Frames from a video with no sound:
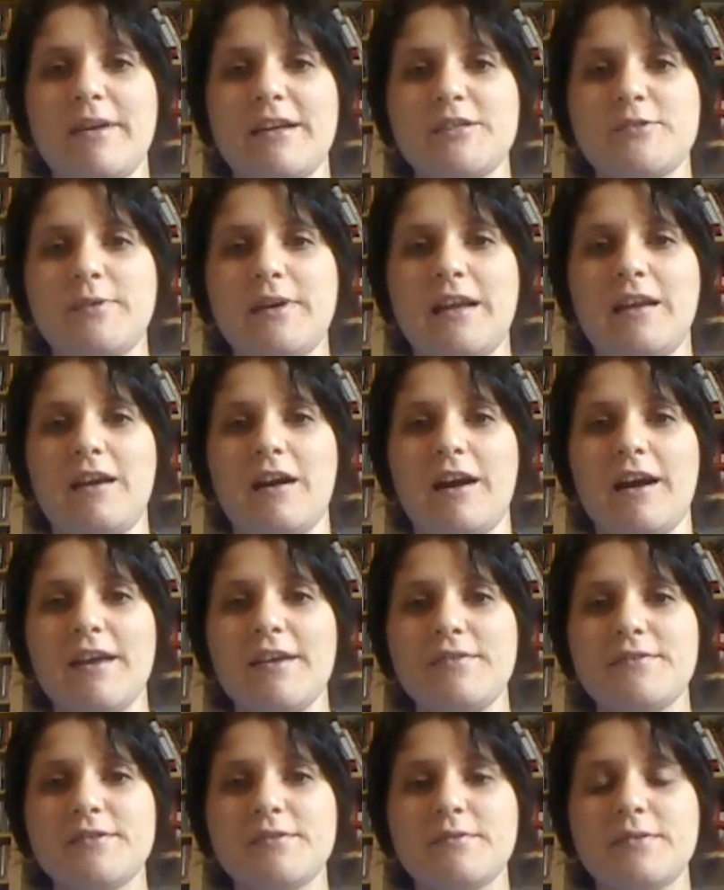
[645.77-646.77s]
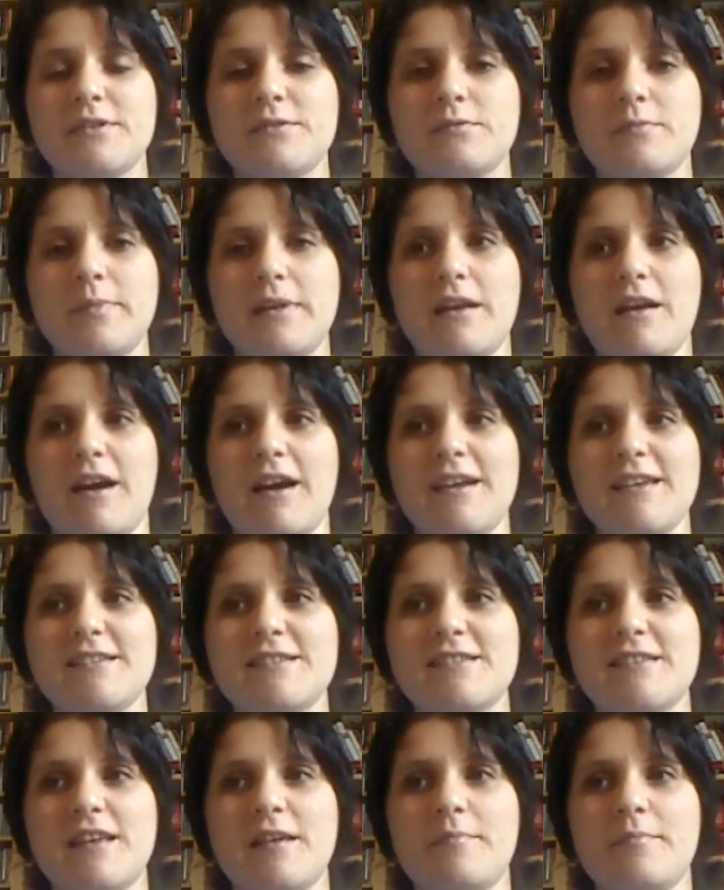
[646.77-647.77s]
our lives, which will be
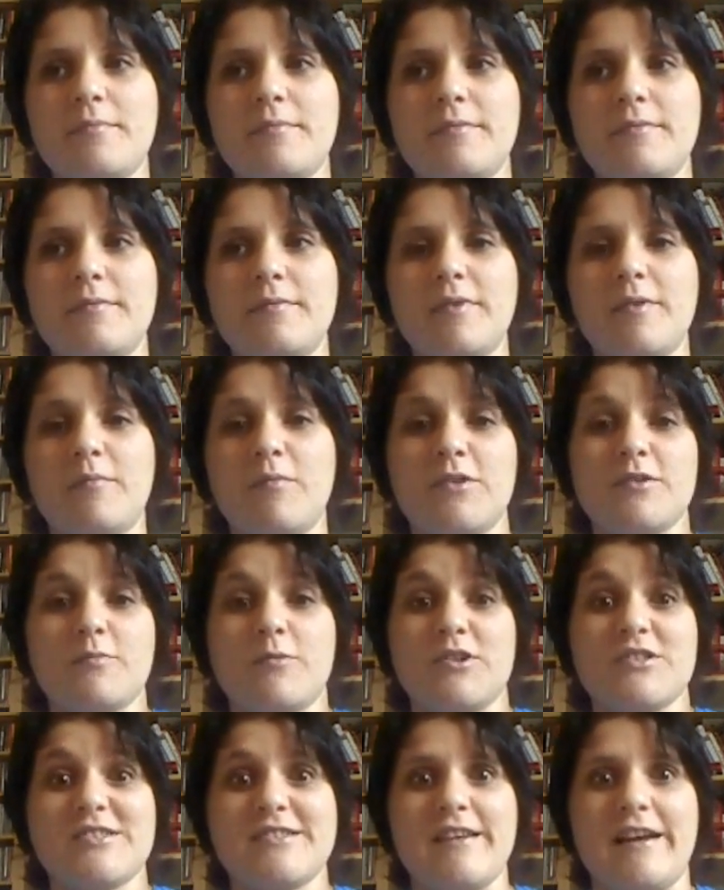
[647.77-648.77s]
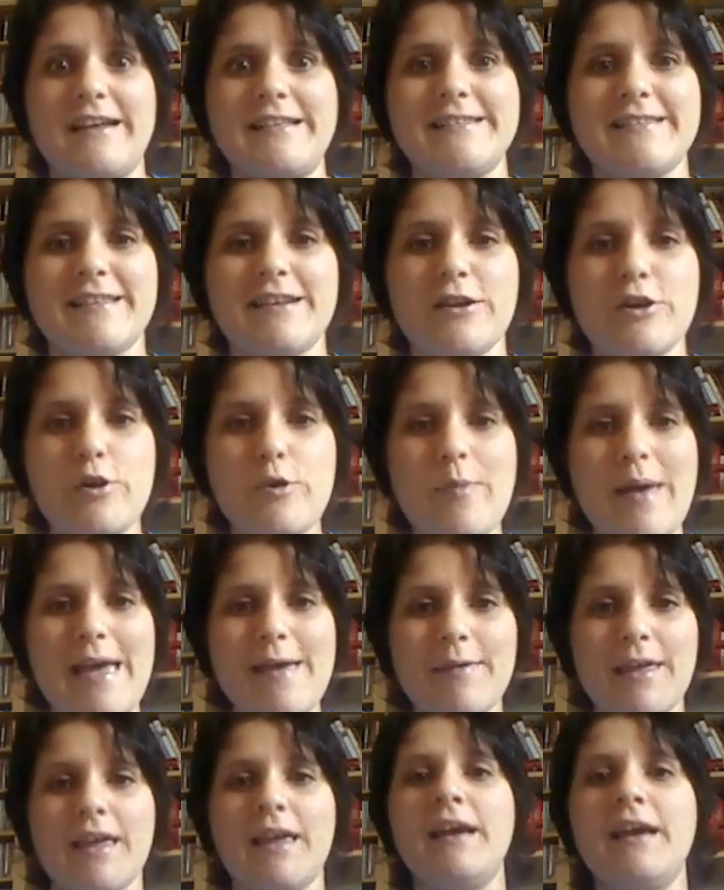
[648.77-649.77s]
nice, and what's nicer than a new
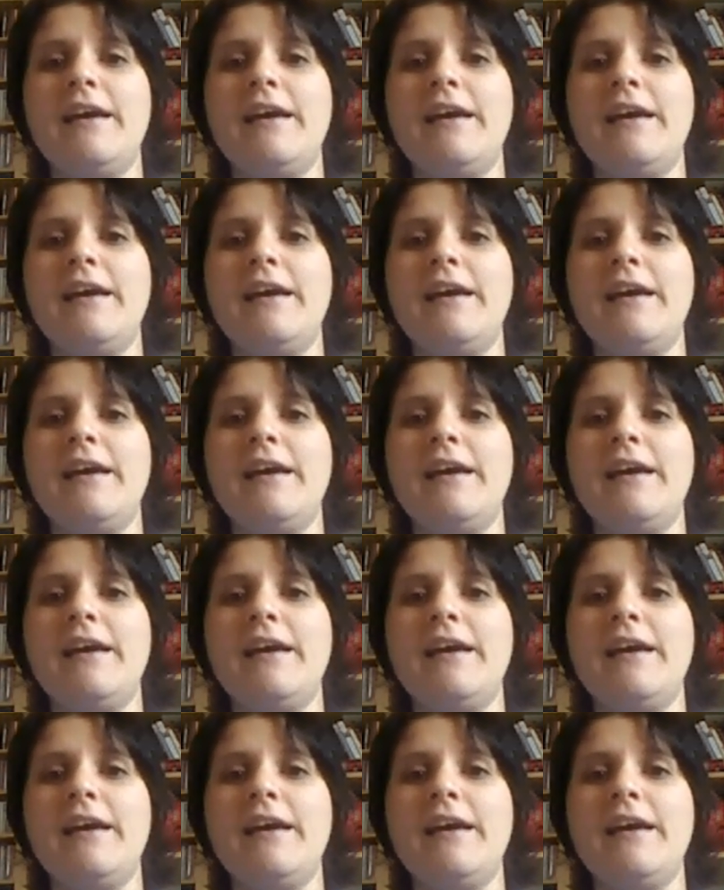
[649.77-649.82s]
baby.